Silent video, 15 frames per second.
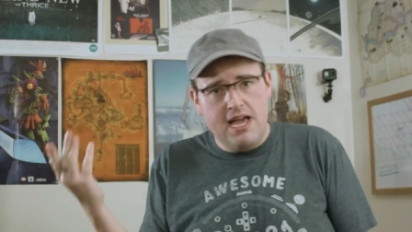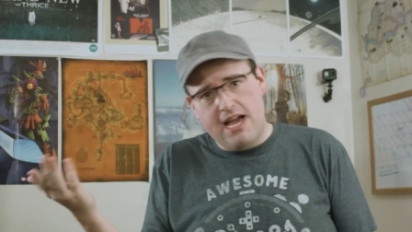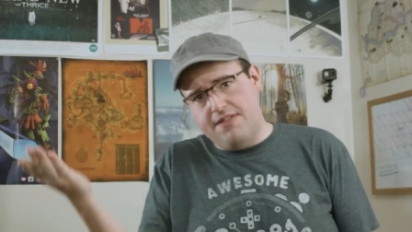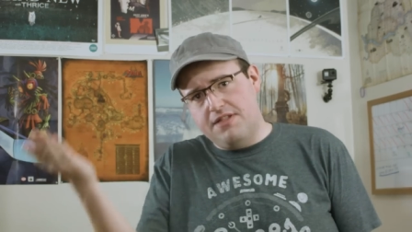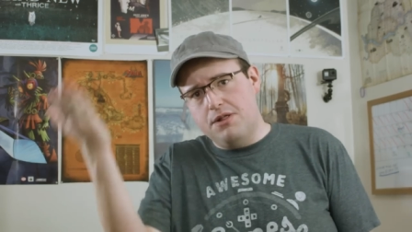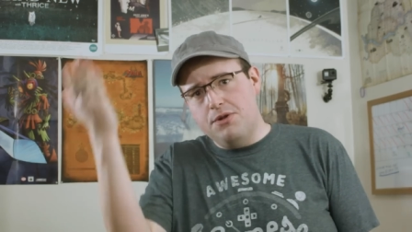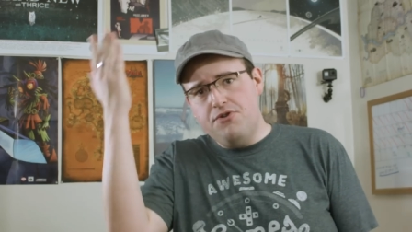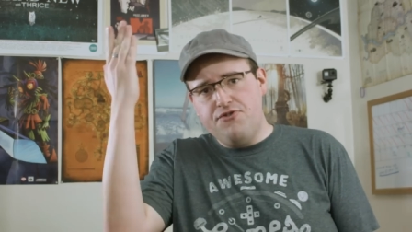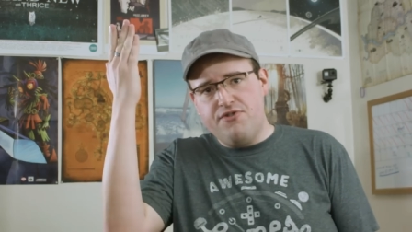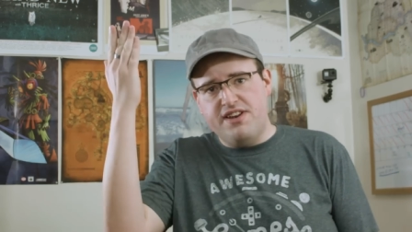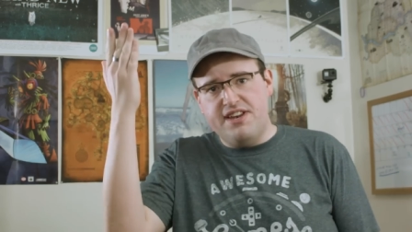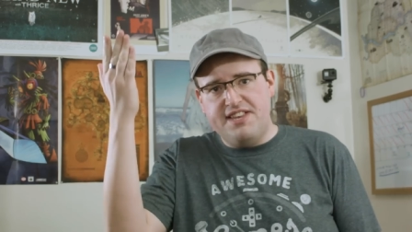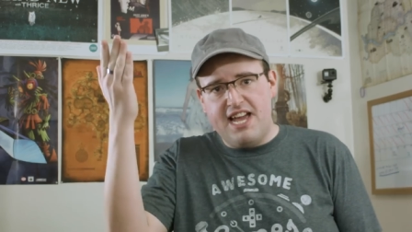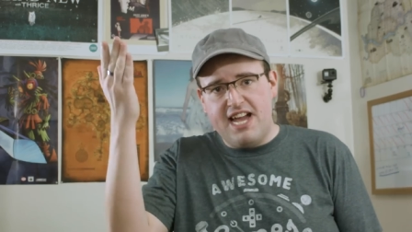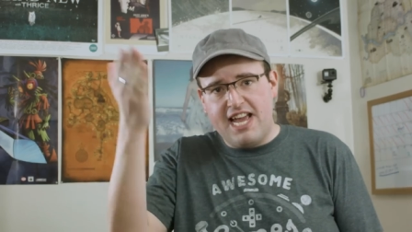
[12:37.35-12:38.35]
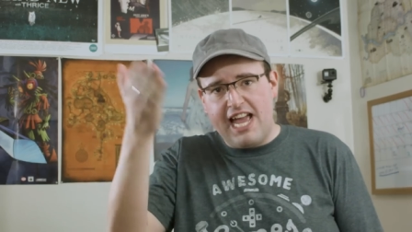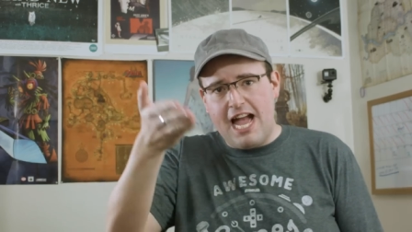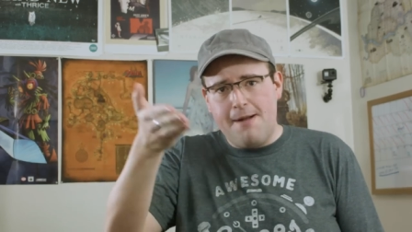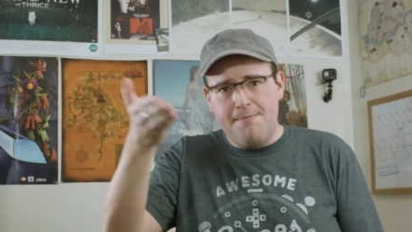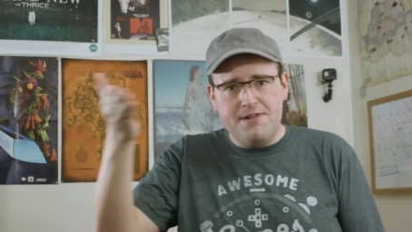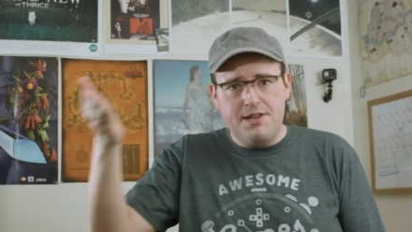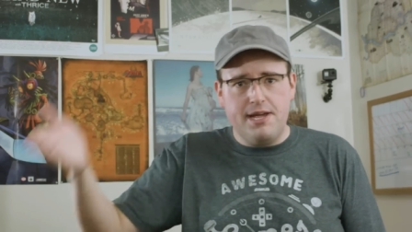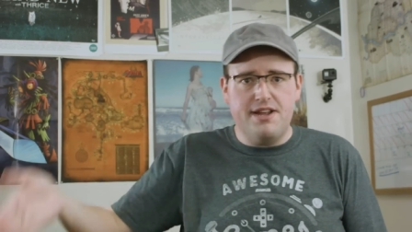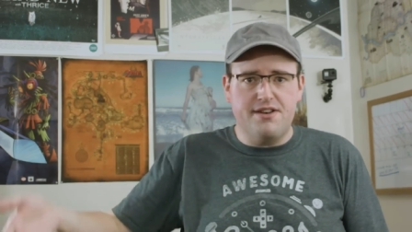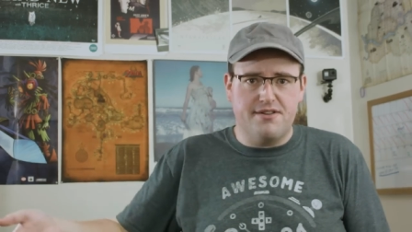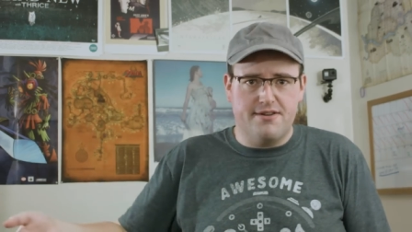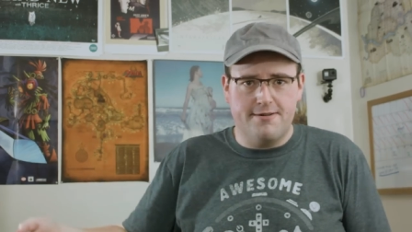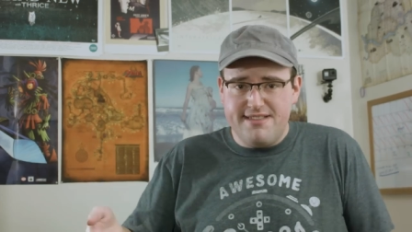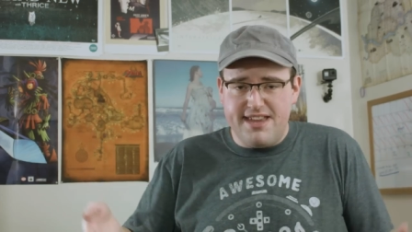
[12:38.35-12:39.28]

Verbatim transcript: and the loot train attack happened later.